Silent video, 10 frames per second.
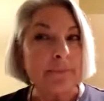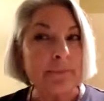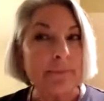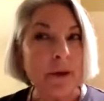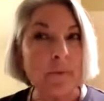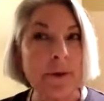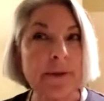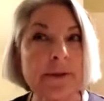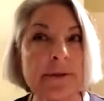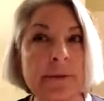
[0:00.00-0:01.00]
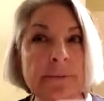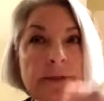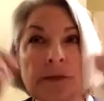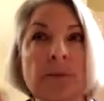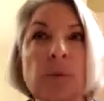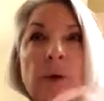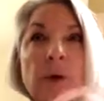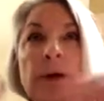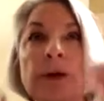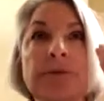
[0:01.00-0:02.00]
what these images
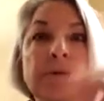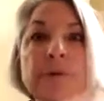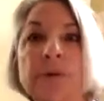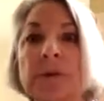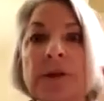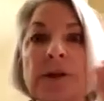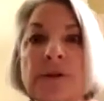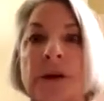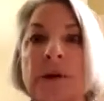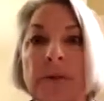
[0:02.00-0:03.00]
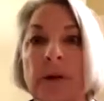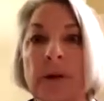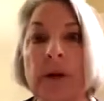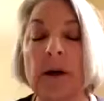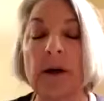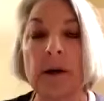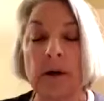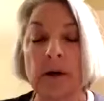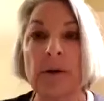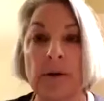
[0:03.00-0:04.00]
were for 2 years that were
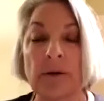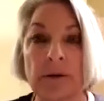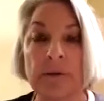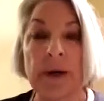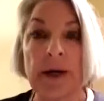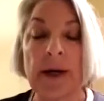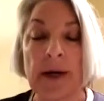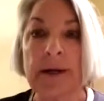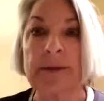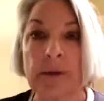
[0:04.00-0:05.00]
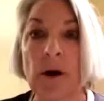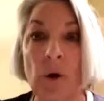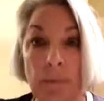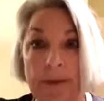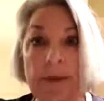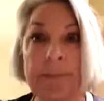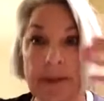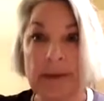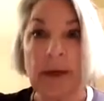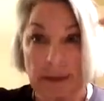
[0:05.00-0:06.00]
in my eyes open,
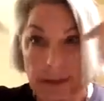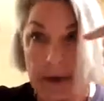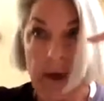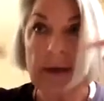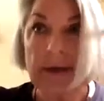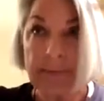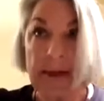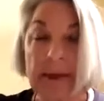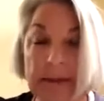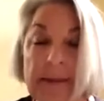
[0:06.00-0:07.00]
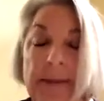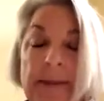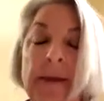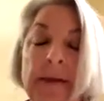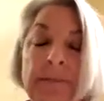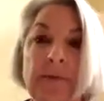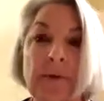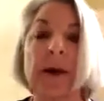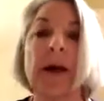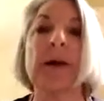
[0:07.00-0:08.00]
meaning not in my eyes, but I could see them with
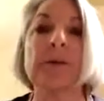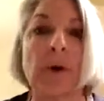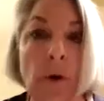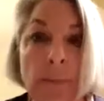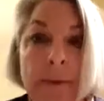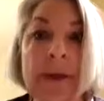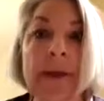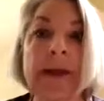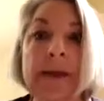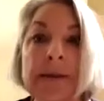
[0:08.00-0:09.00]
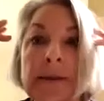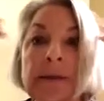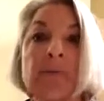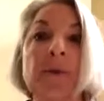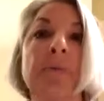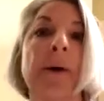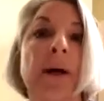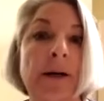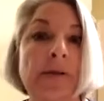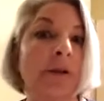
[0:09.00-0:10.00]
my eyes open and I could see them with my
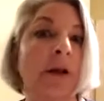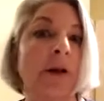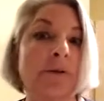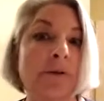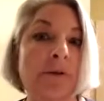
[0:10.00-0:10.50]
eyes closed.